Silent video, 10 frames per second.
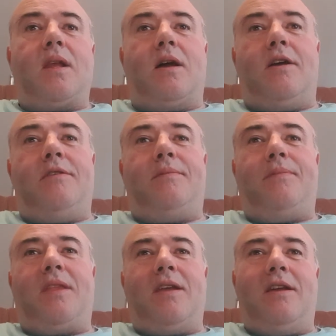Hi,
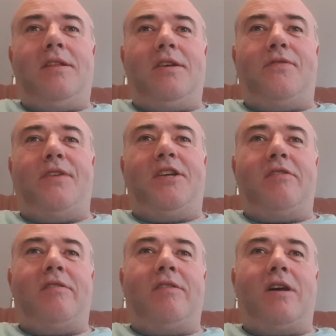in this
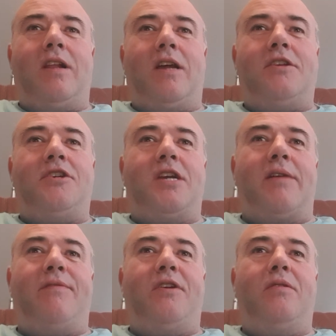video I'd like to
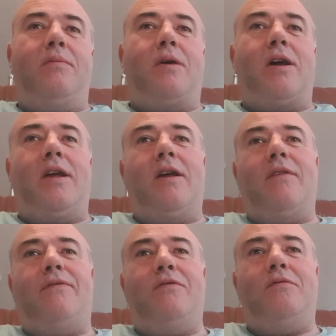share with you my
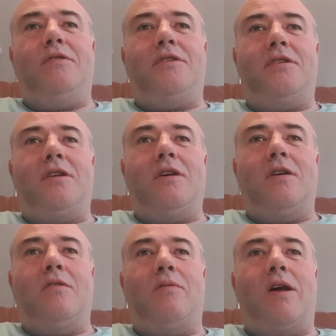thoughts
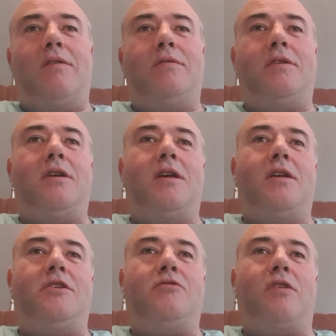around
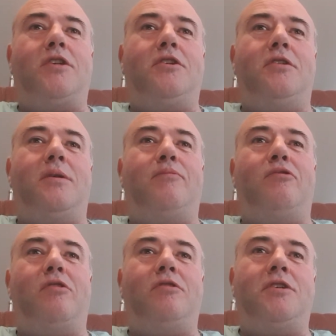a structured
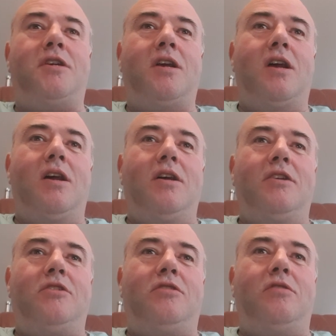approach
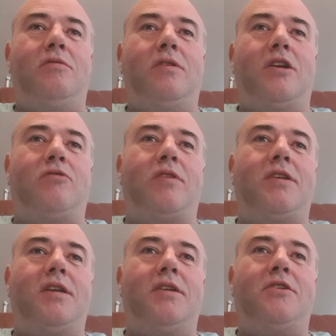to
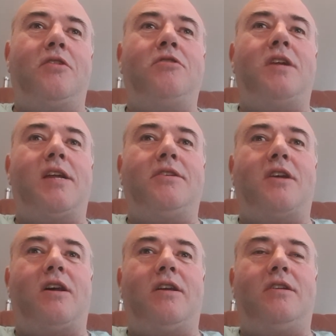addressing social
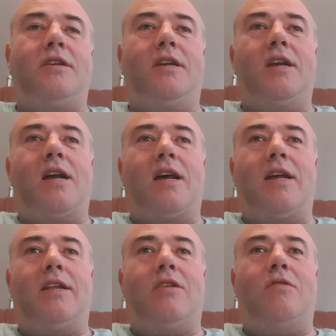anxiety
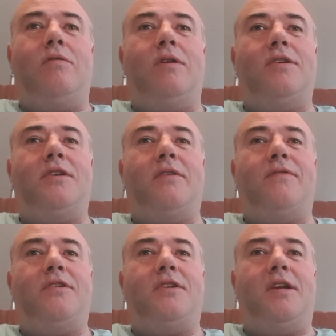and low
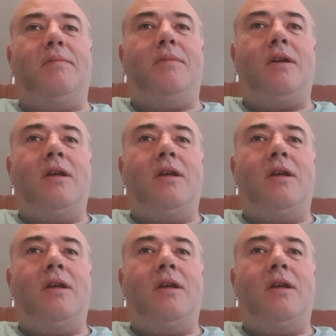self-esteem.